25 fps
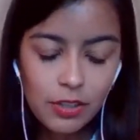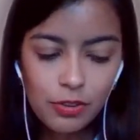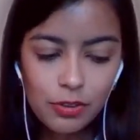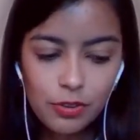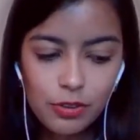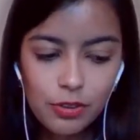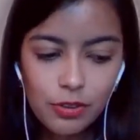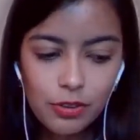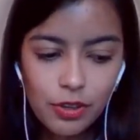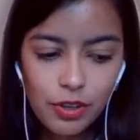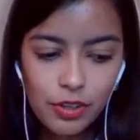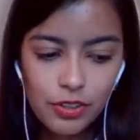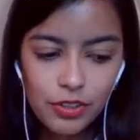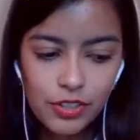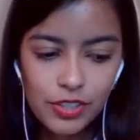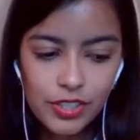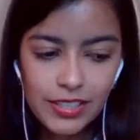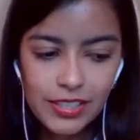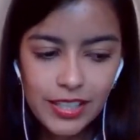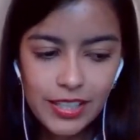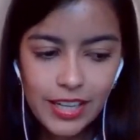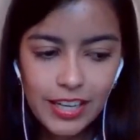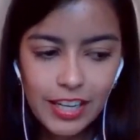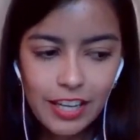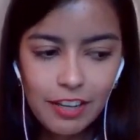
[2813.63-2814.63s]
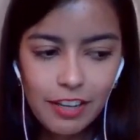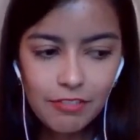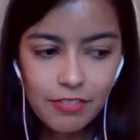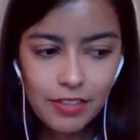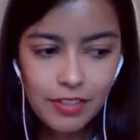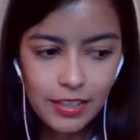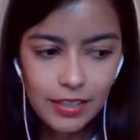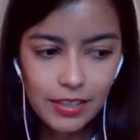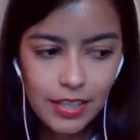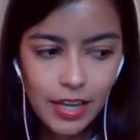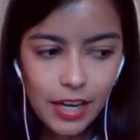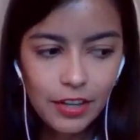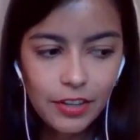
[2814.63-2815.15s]
to understand if
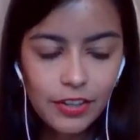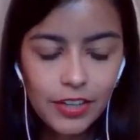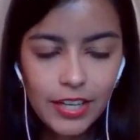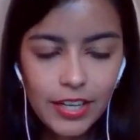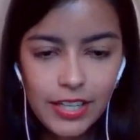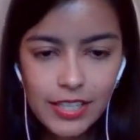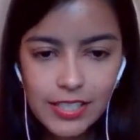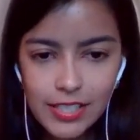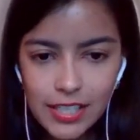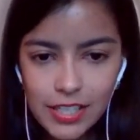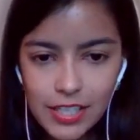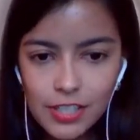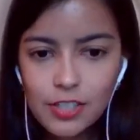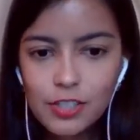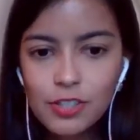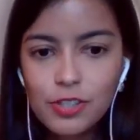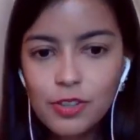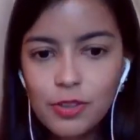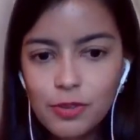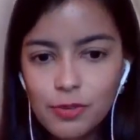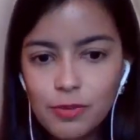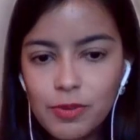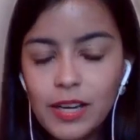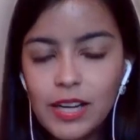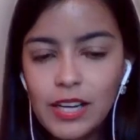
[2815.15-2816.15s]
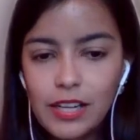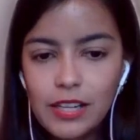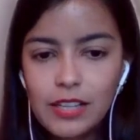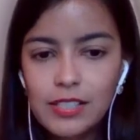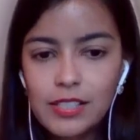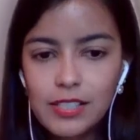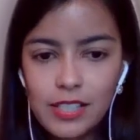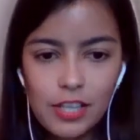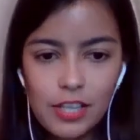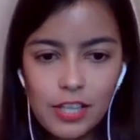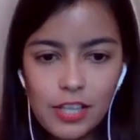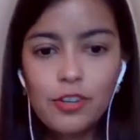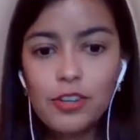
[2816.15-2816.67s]
in that organization you really
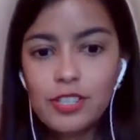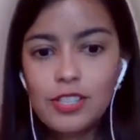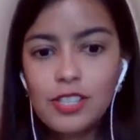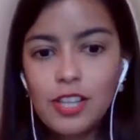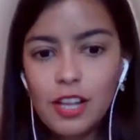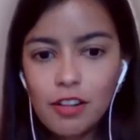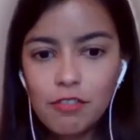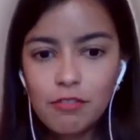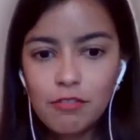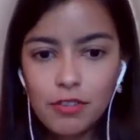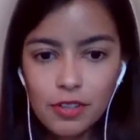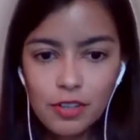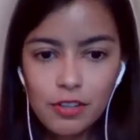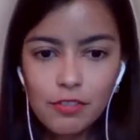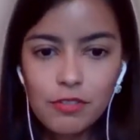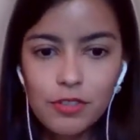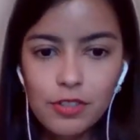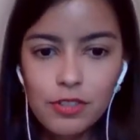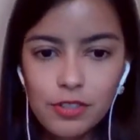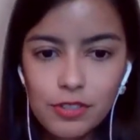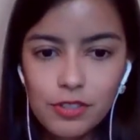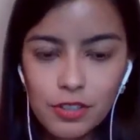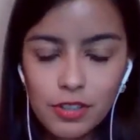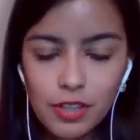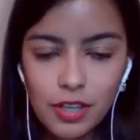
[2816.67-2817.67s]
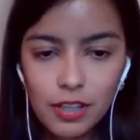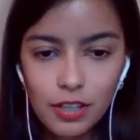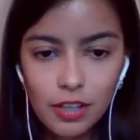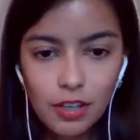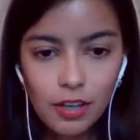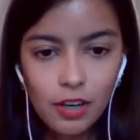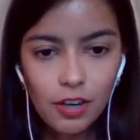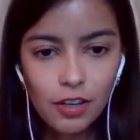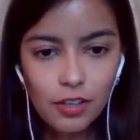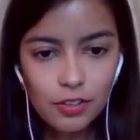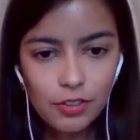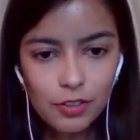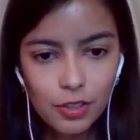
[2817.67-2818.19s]
see yourself for the future and the
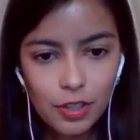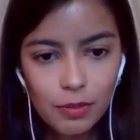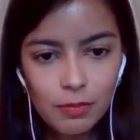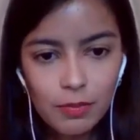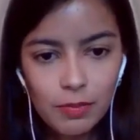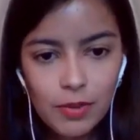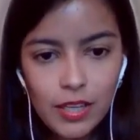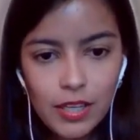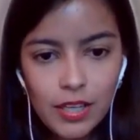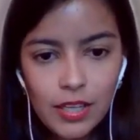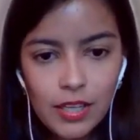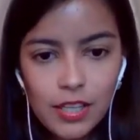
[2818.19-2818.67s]
long term.